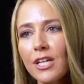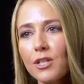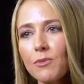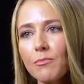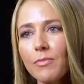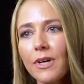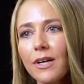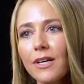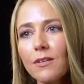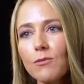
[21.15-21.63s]

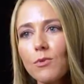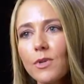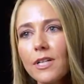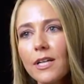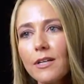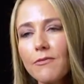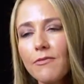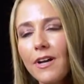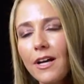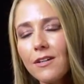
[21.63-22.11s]
But what
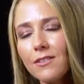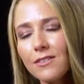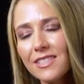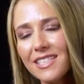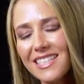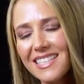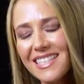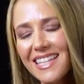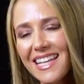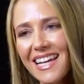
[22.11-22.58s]
I
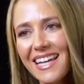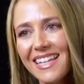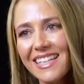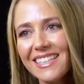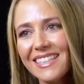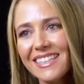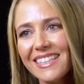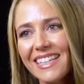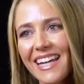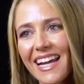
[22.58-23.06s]
found is
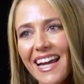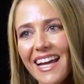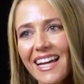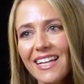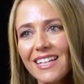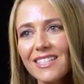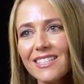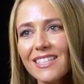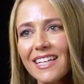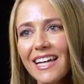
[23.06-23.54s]
that
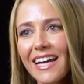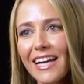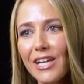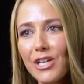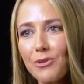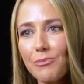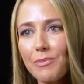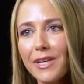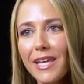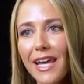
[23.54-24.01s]
as
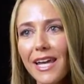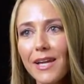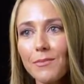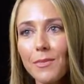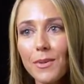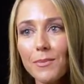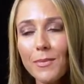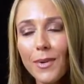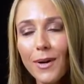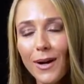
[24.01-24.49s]
I
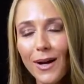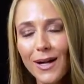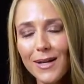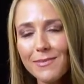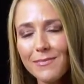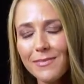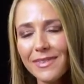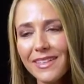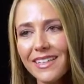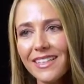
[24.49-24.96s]
became a
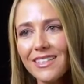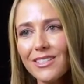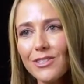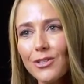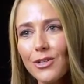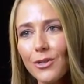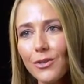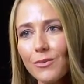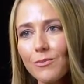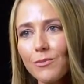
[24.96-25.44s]
mom, it
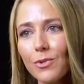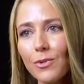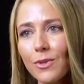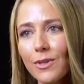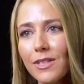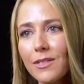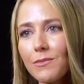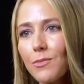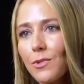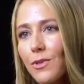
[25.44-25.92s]
took
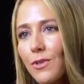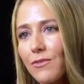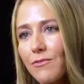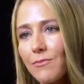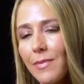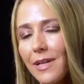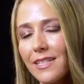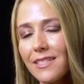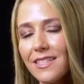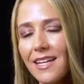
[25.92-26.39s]
more and more of
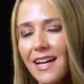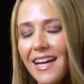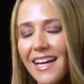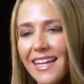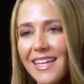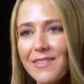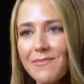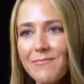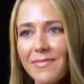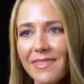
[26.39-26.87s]
my
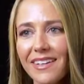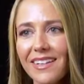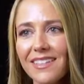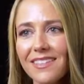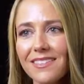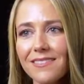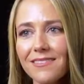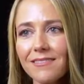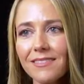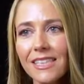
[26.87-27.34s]
time
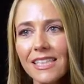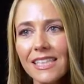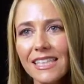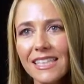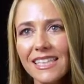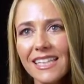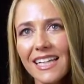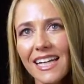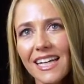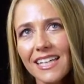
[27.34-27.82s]
and
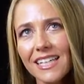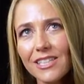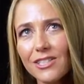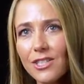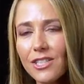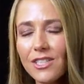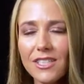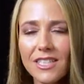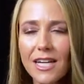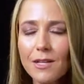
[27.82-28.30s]
I
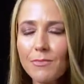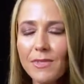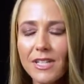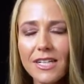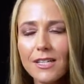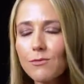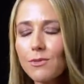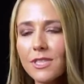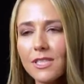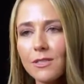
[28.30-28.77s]
guess just time
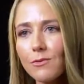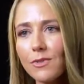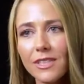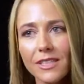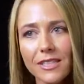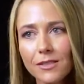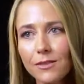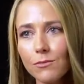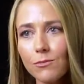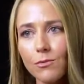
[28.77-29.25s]
that I wasn't
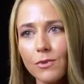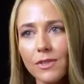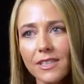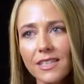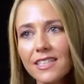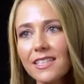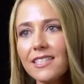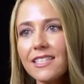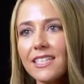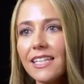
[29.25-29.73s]
really
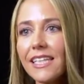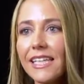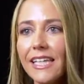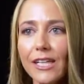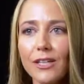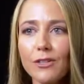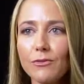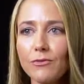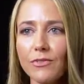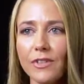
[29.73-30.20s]
willing to
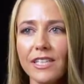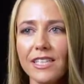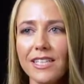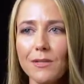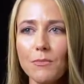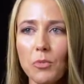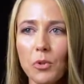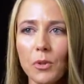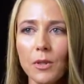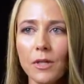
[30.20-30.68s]
give
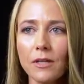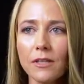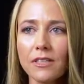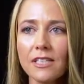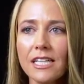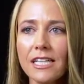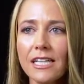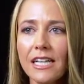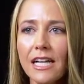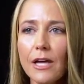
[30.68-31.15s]

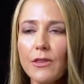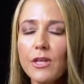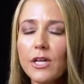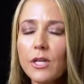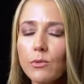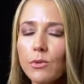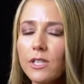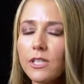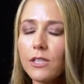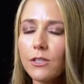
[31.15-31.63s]
anymore. I
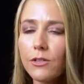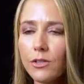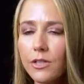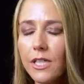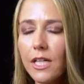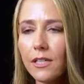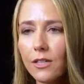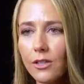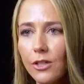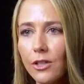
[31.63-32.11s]
think when you're
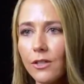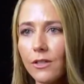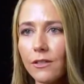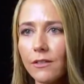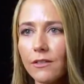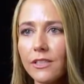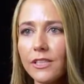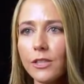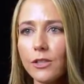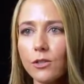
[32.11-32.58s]

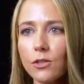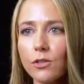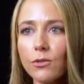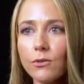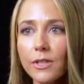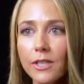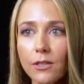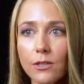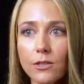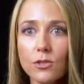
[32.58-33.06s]
younger, your
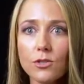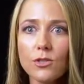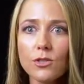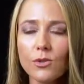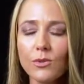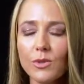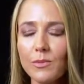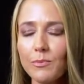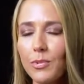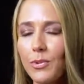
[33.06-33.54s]
career is
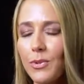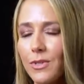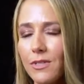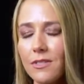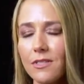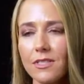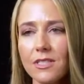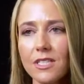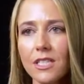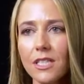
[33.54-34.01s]
so
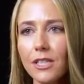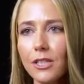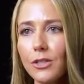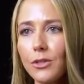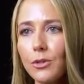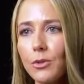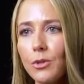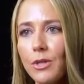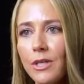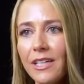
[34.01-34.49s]
important to you.